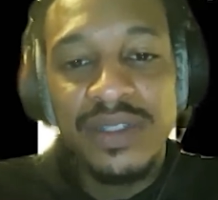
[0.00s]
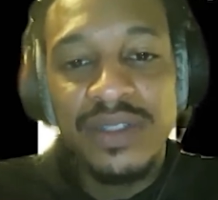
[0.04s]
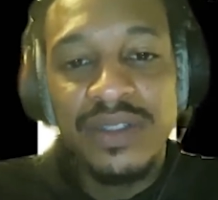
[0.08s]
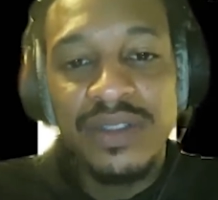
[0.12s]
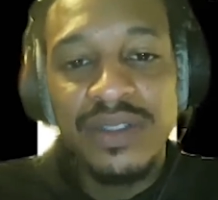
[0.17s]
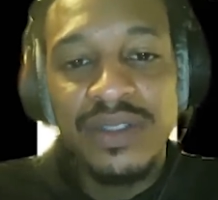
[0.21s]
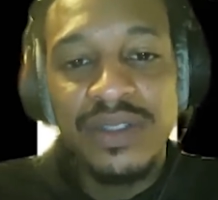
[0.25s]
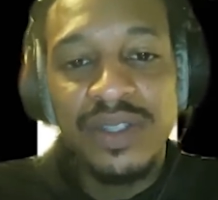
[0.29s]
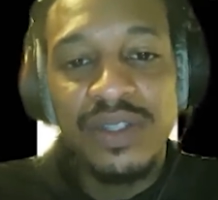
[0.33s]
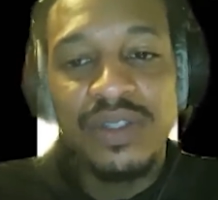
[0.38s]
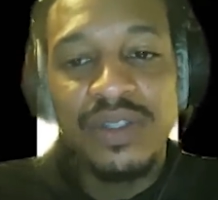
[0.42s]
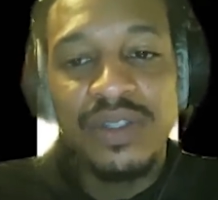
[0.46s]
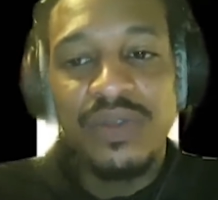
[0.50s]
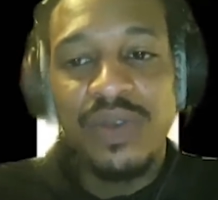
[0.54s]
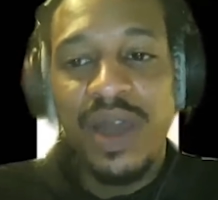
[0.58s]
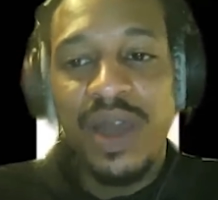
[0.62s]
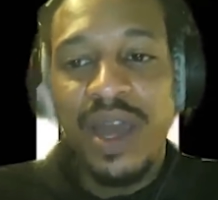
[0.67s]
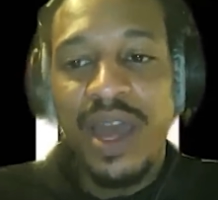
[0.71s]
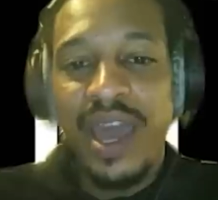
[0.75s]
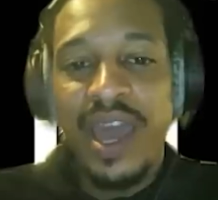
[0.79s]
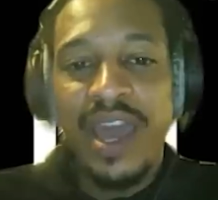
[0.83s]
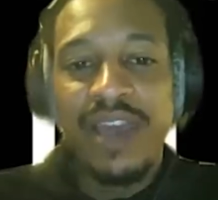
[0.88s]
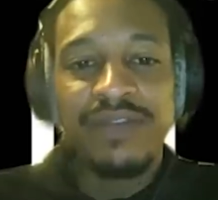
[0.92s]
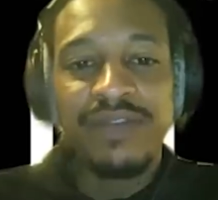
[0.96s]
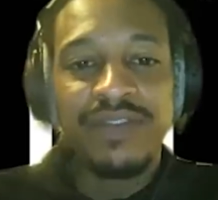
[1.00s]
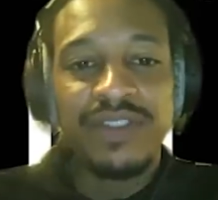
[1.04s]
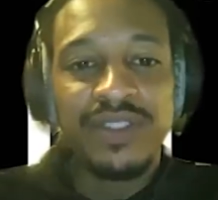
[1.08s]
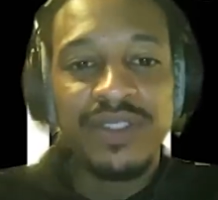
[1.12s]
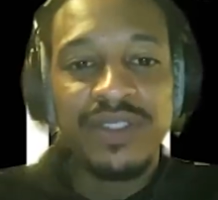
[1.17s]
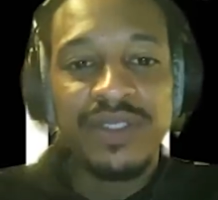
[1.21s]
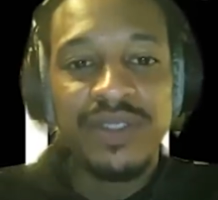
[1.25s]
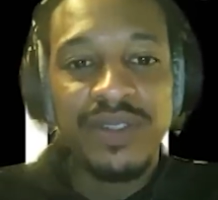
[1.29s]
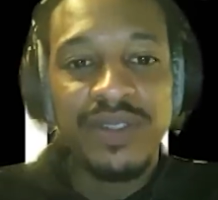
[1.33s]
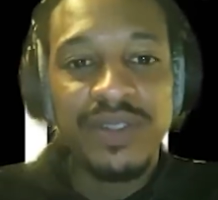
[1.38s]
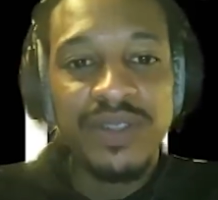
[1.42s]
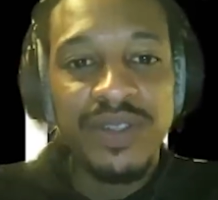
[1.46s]
So you have
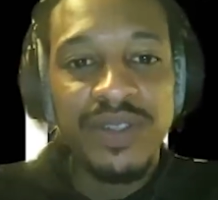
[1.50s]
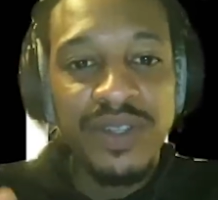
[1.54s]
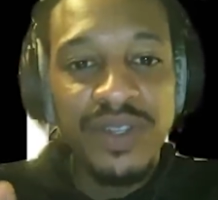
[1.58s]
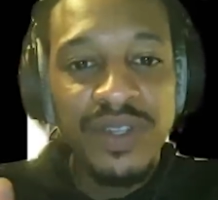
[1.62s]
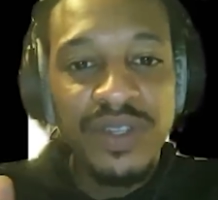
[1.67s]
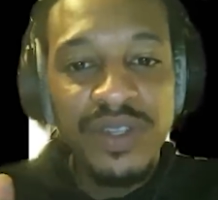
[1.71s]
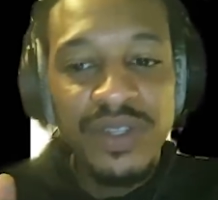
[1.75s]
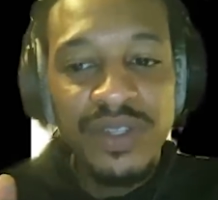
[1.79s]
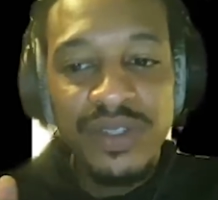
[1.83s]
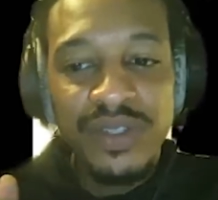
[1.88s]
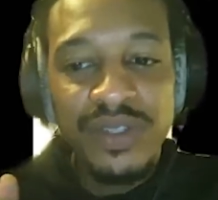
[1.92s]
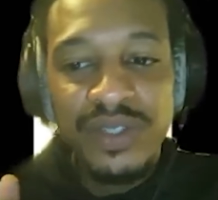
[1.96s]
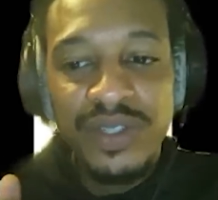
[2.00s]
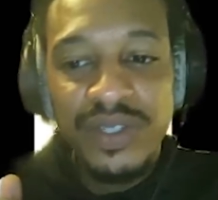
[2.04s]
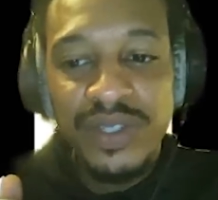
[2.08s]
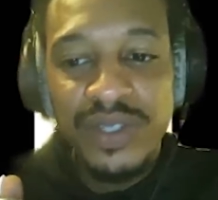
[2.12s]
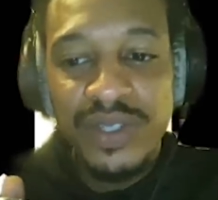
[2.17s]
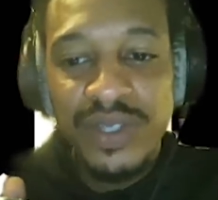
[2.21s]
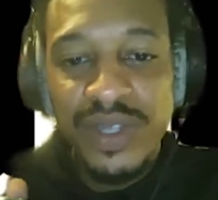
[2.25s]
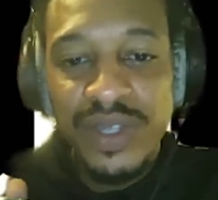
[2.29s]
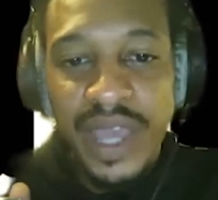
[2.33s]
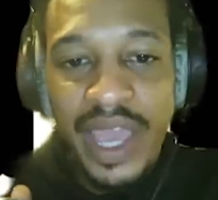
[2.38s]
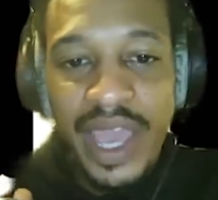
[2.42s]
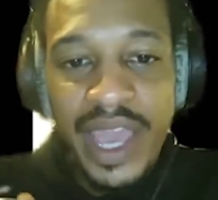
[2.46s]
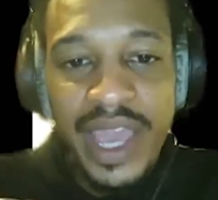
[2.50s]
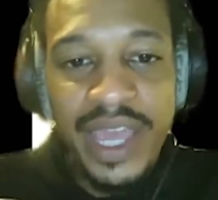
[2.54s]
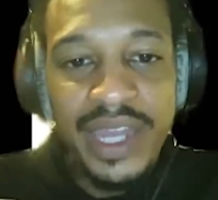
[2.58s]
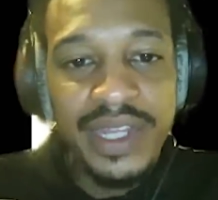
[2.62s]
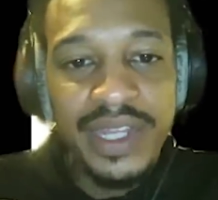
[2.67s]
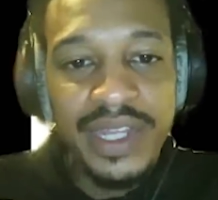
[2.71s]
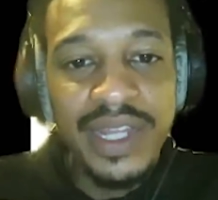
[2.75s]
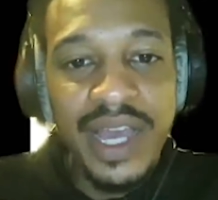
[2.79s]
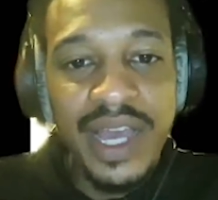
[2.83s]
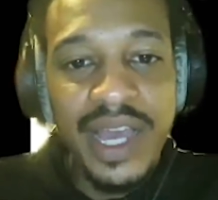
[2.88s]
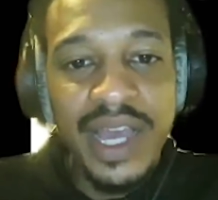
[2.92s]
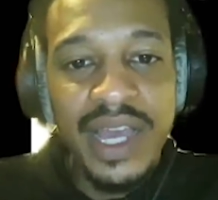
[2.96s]
to, to
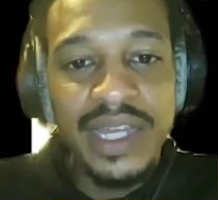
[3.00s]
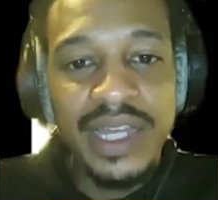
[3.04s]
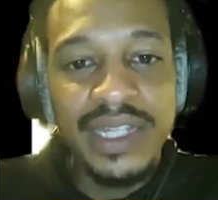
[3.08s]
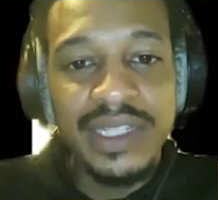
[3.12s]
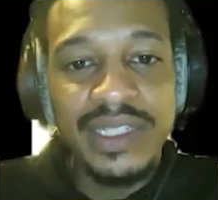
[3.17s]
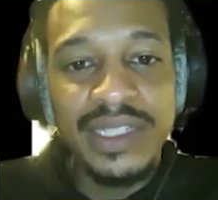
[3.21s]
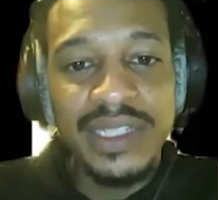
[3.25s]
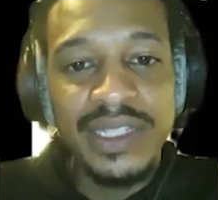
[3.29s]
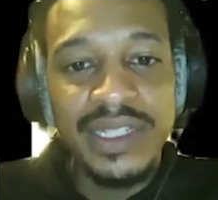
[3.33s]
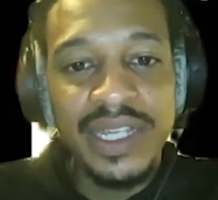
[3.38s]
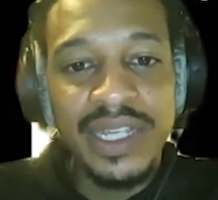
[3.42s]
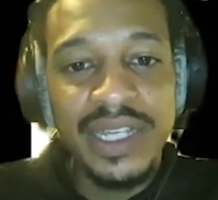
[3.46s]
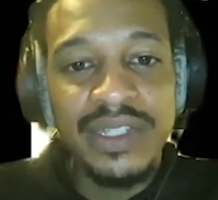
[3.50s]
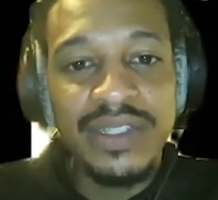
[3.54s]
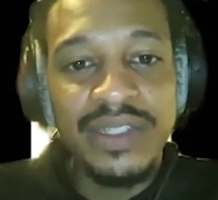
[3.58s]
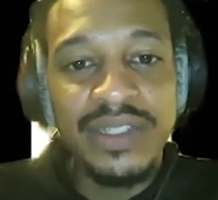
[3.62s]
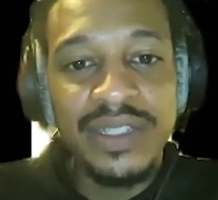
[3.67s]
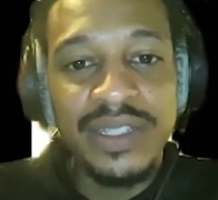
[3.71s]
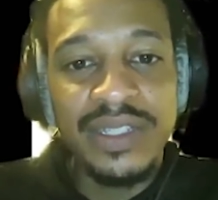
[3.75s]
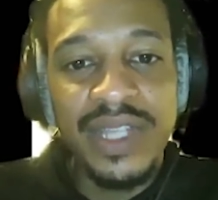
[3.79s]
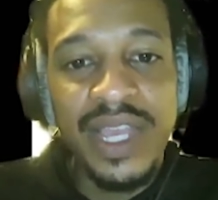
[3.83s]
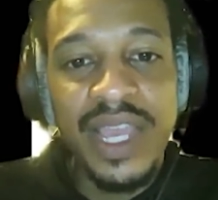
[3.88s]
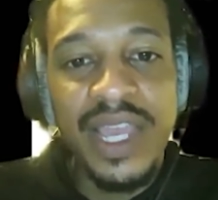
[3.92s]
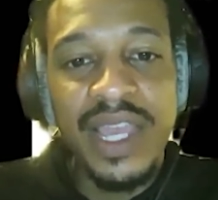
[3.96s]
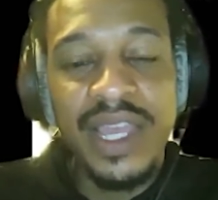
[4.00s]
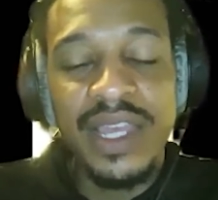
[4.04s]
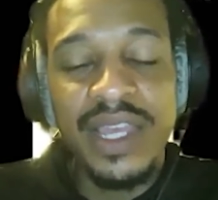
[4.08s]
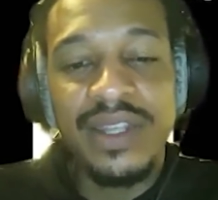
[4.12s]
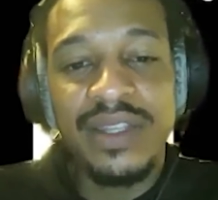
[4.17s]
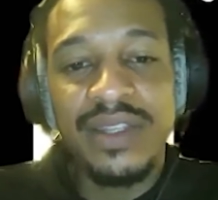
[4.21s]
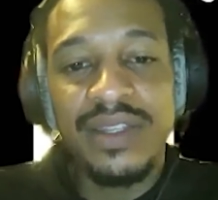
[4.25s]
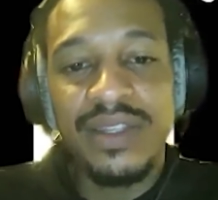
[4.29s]
analyze and understand,